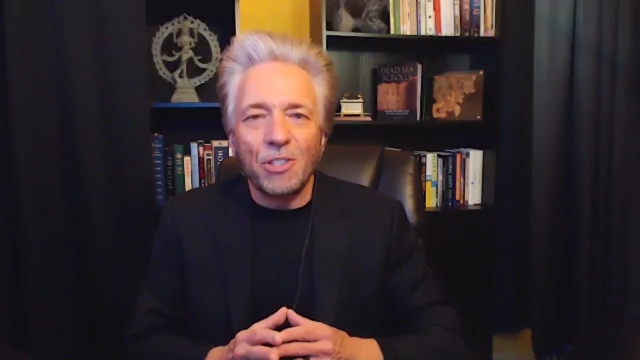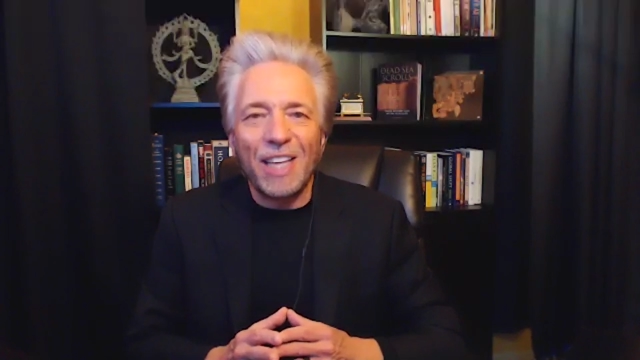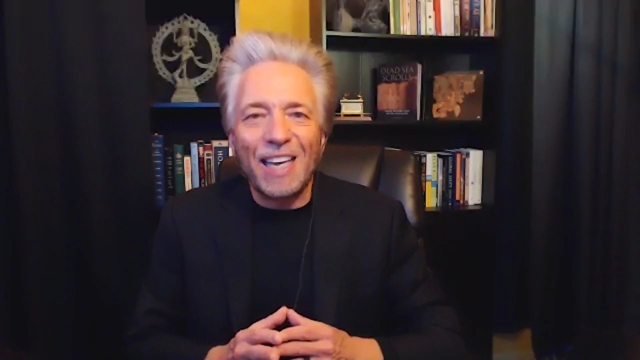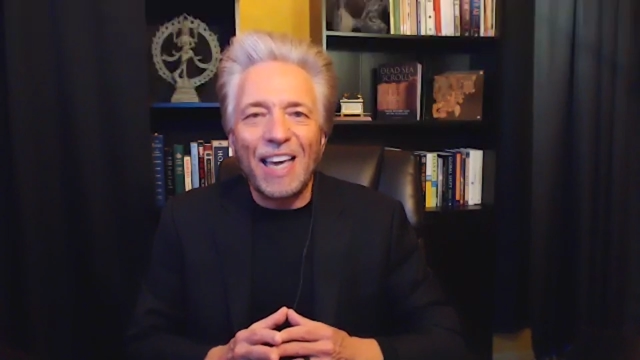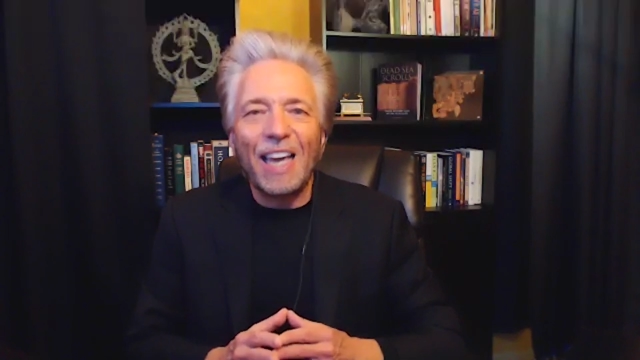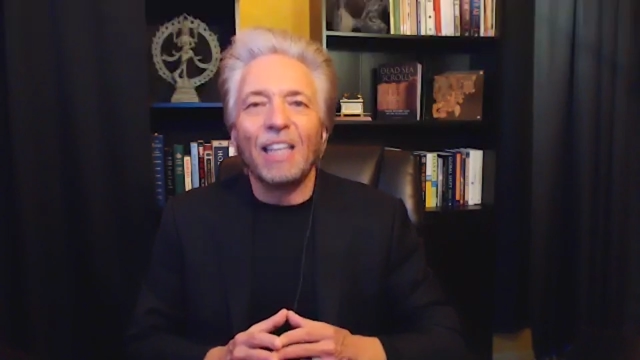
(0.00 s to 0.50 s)
They
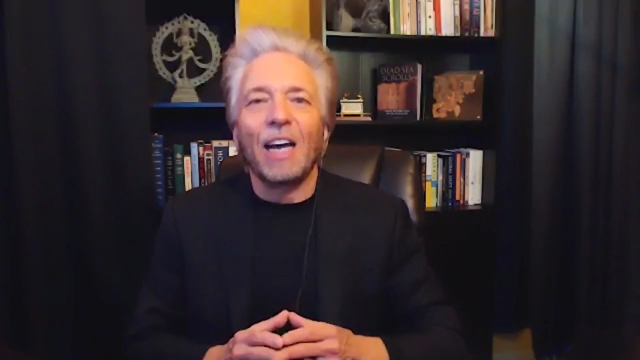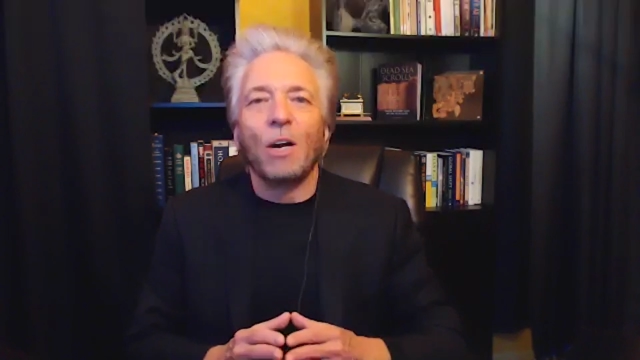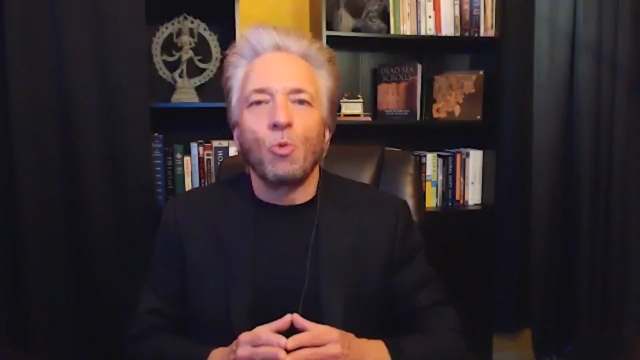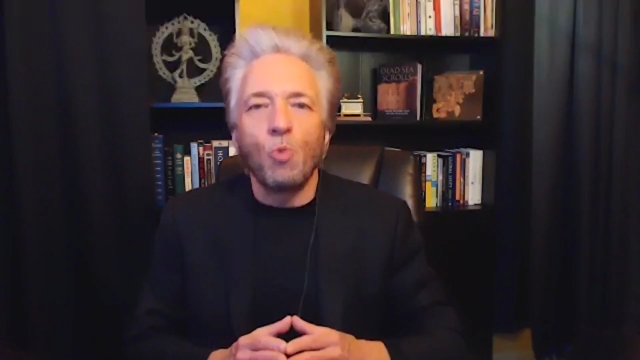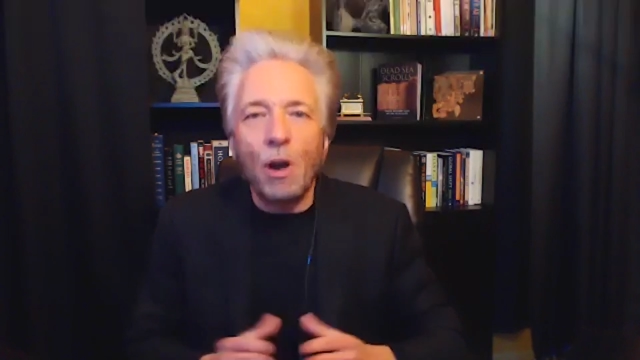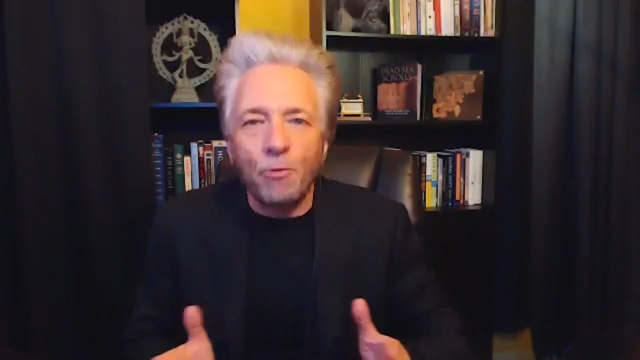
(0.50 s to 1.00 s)
cannot
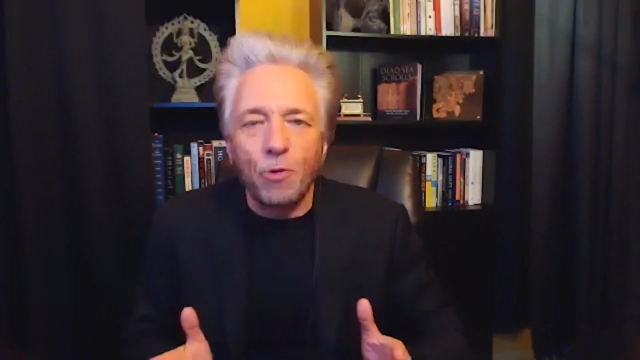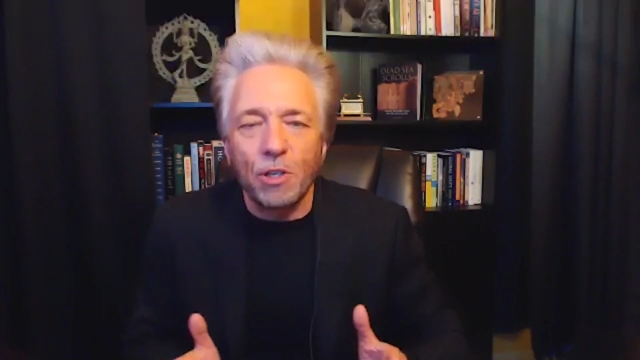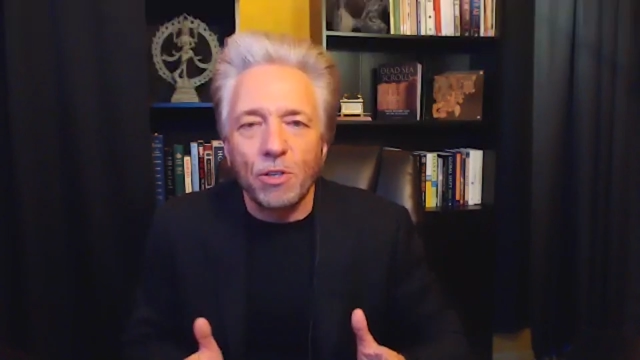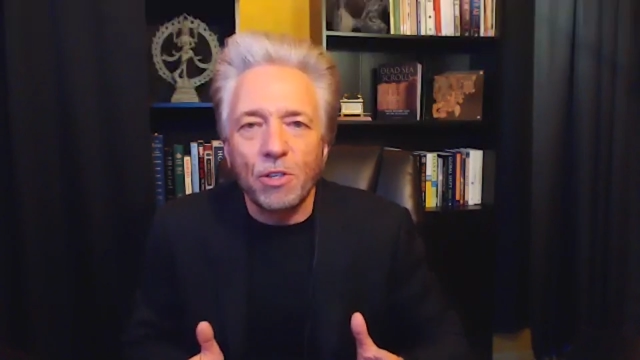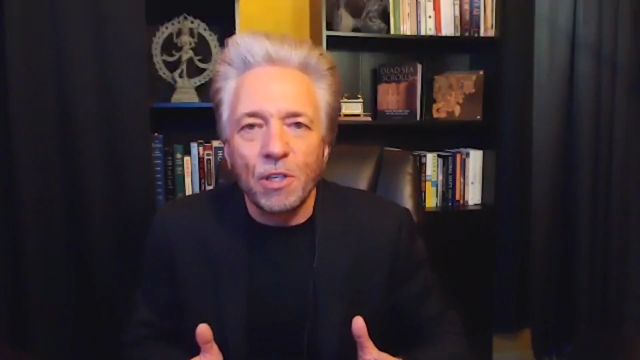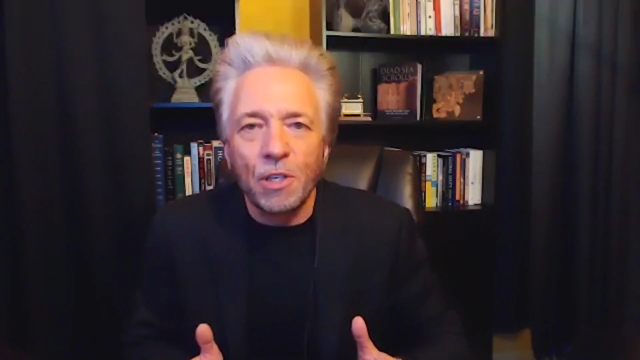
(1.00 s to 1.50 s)

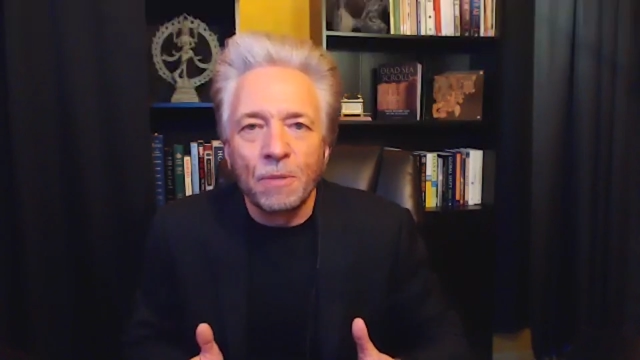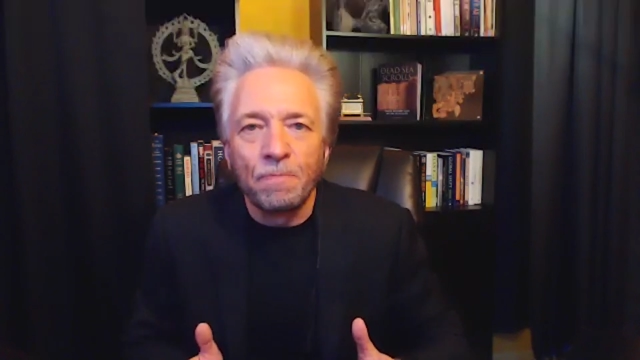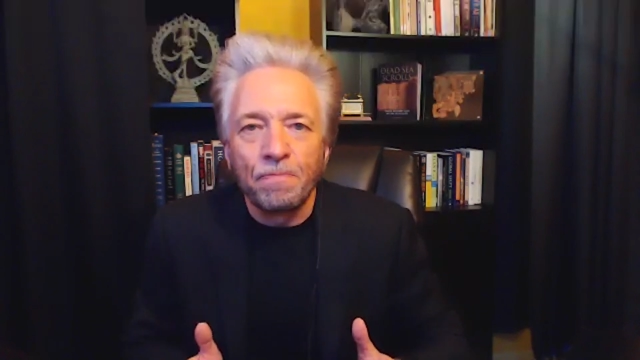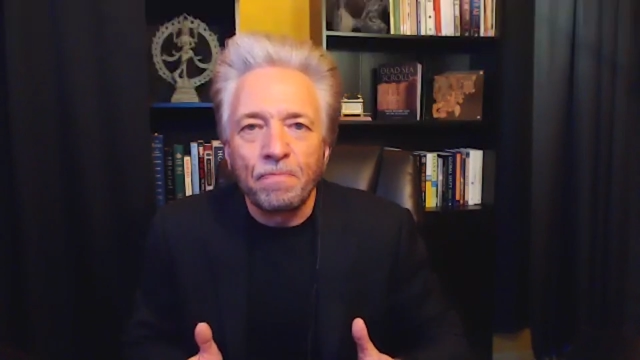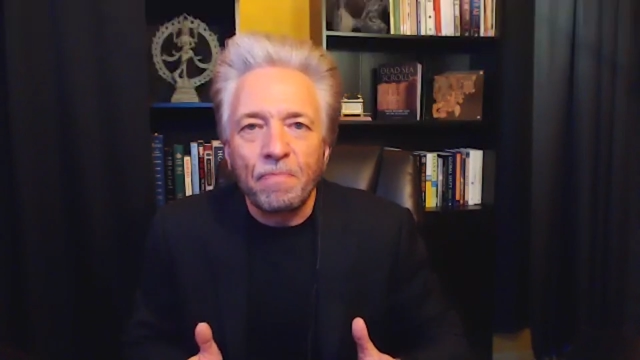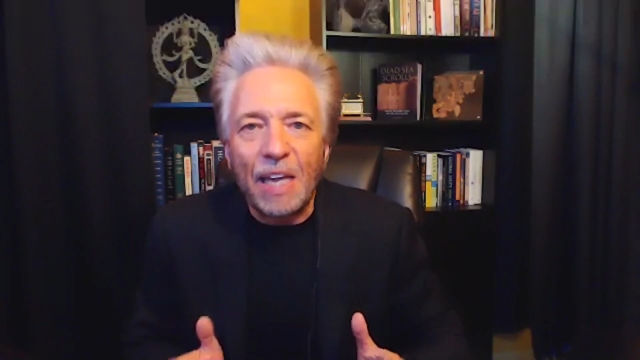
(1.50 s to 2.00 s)
reference
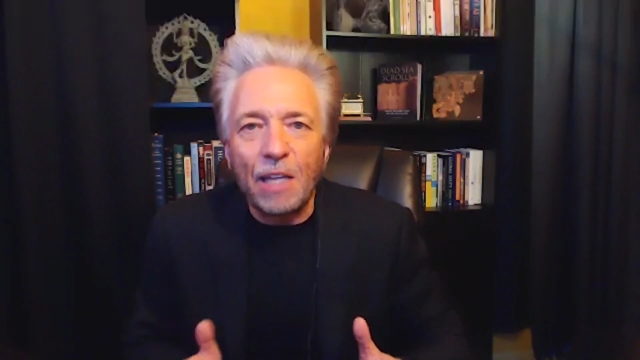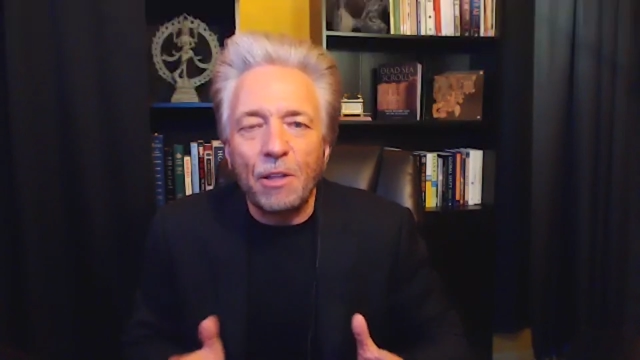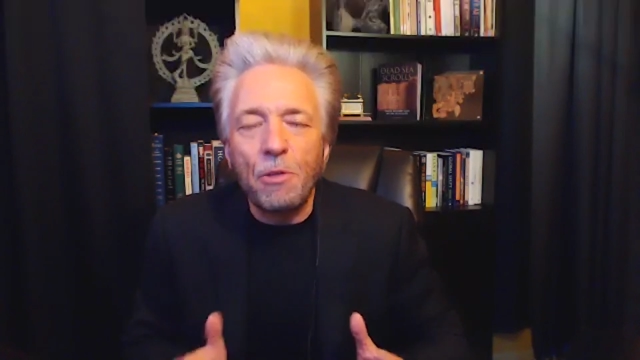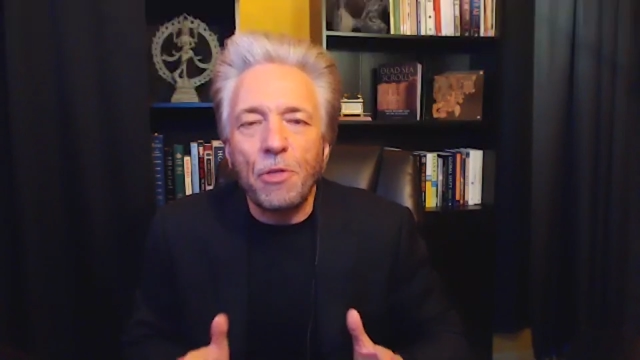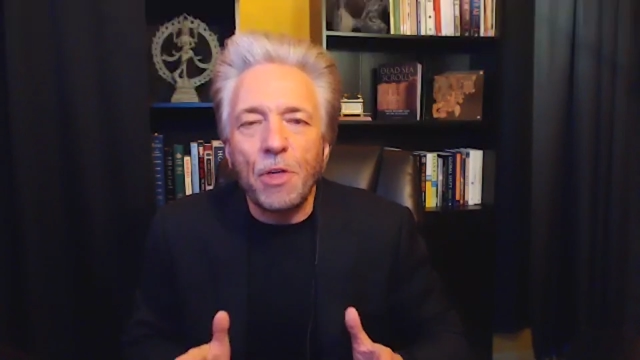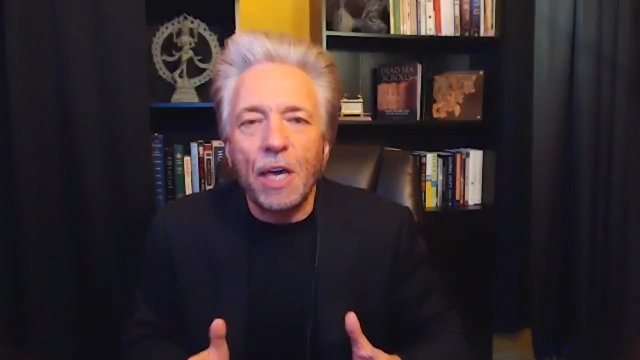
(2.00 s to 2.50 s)

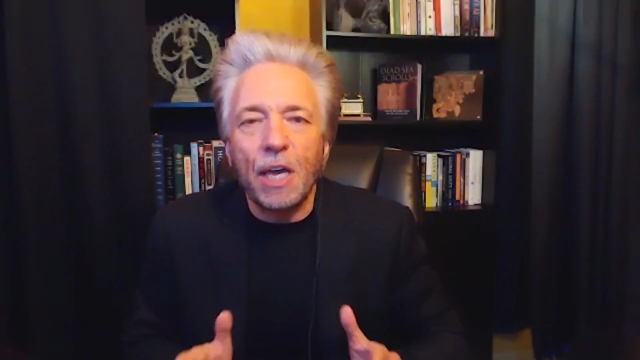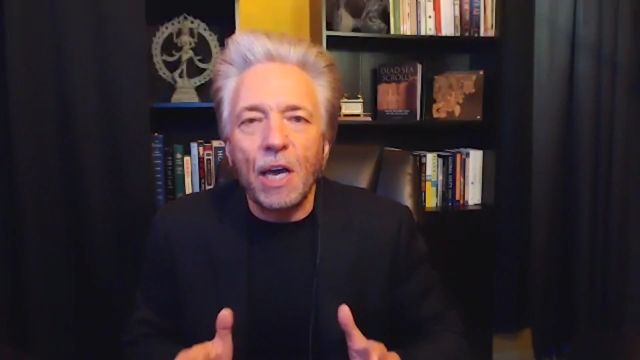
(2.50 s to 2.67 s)
anything